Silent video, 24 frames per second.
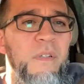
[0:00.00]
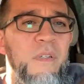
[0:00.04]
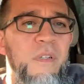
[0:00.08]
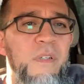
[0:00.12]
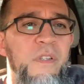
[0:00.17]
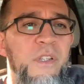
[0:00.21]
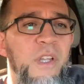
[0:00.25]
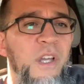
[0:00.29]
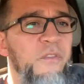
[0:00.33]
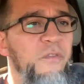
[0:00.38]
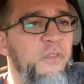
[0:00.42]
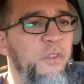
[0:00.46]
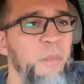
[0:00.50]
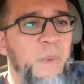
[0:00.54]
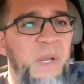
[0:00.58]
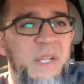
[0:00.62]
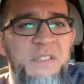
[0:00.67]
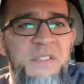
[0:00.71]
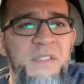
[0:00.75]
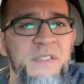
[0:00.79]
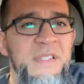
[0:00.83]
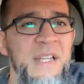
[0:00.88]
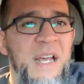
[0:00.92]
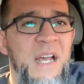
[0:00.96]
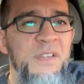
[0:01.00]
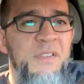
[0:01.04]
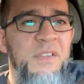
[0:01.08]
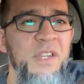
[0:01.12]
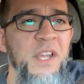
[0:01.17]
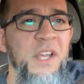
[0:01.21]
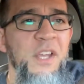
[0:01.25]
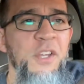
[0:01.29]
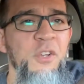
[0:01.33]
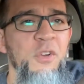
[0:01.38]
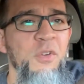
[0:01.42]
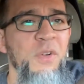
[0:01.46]
The information's out
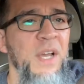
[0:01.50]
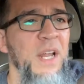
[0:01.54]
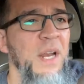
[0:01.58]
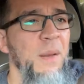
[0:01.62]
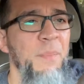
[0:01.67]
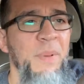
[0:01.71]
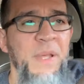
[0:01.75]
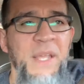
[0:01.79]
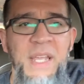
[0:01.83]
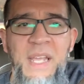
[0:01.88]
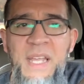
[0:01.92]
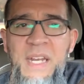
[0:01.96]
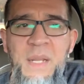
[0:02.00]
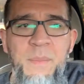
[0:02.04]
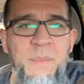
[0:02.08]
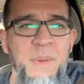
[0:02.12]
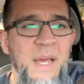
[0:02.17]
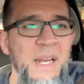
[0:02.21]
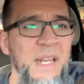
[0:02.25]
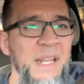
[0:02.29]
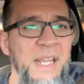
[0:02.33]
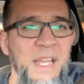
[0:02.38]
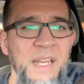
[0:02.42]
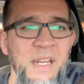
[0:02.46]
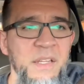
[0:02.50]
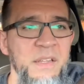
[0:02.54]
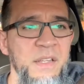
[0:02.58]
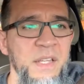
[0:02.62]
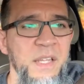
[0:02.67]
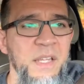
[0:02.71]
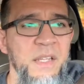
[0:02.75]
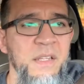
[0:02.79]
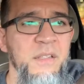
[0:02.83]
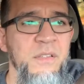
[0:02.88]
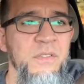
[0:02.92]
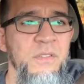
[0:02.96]
there. You don't got to pay anybody
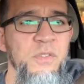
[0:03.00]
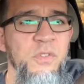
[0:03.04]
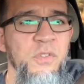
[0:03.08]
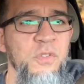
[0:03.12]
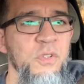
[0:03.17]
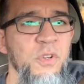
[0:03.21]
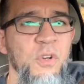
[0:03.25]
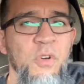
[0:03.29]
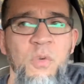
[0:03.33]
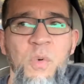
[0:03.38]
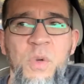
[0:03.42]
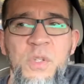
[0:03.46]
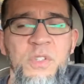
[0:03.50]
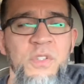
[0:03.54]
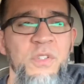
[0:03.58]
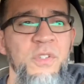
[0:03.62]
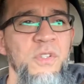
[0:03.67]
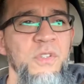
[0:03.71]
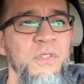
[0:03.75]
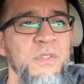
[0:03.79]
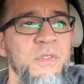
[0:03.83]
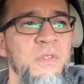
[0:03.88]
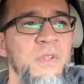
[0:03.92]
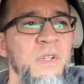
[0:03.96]
anything to know what to do.